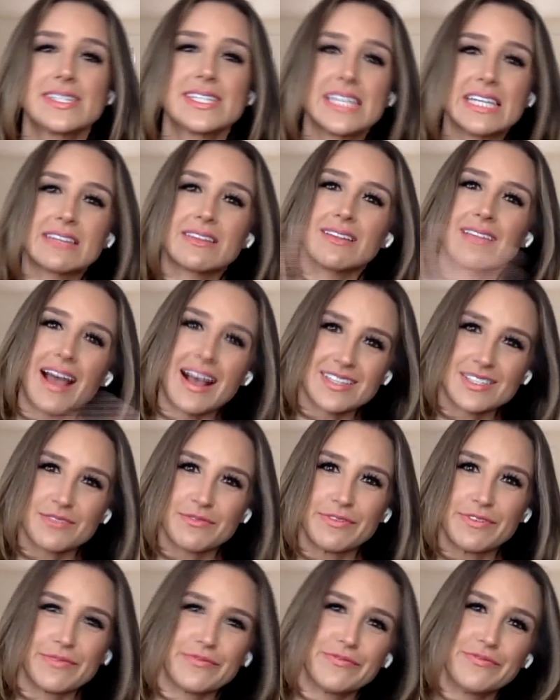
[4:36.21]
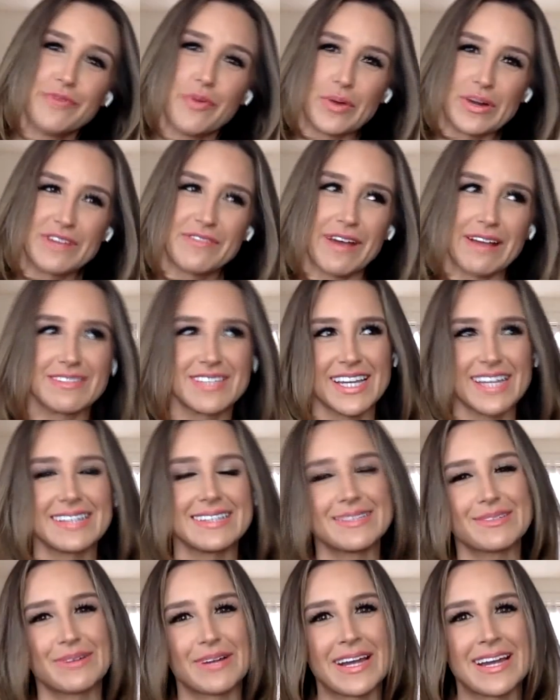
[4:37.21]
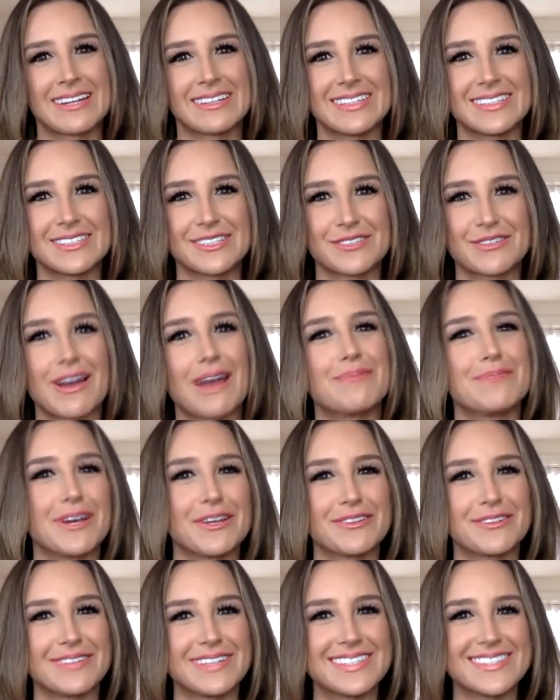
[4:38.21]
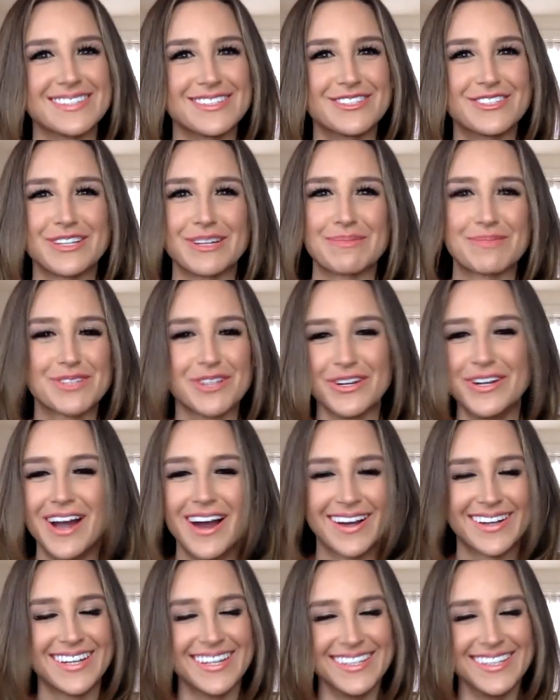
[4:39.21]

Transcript: see the last forty-five seconds where Andy described all the reasons gyms are not